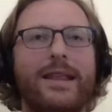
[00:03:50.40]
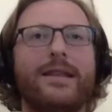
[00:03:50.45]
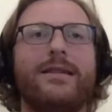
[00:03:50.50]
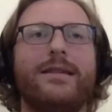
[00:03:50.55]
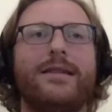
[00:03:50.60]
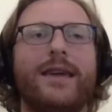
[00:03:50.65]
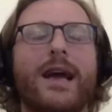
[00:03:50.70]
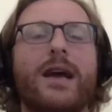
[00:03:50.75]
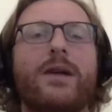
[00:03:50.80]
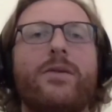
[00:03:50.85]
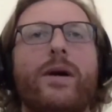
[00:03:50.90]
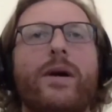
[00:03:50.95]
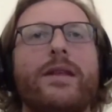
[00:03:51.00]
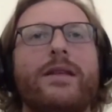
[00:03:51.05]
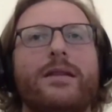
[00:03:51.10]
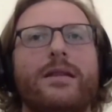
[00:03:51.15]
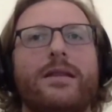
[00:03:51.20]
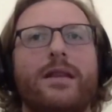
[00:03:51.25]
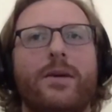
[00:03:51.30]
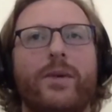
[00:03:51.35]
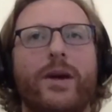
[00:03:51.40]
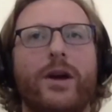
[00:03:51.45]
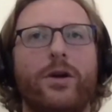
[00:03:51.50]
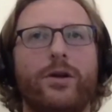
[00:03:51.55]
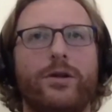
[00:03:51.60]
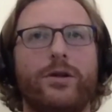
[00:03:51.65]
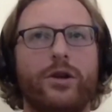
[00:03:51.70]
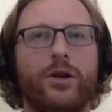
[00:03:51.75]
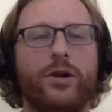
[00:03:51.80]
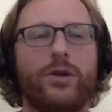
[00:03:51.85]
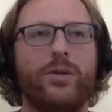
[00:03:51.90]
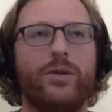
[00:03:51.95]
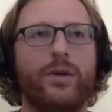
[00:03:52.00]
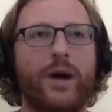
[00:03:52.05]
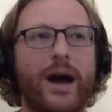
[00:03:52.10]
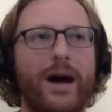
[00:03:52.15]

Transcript: And then the second one that we also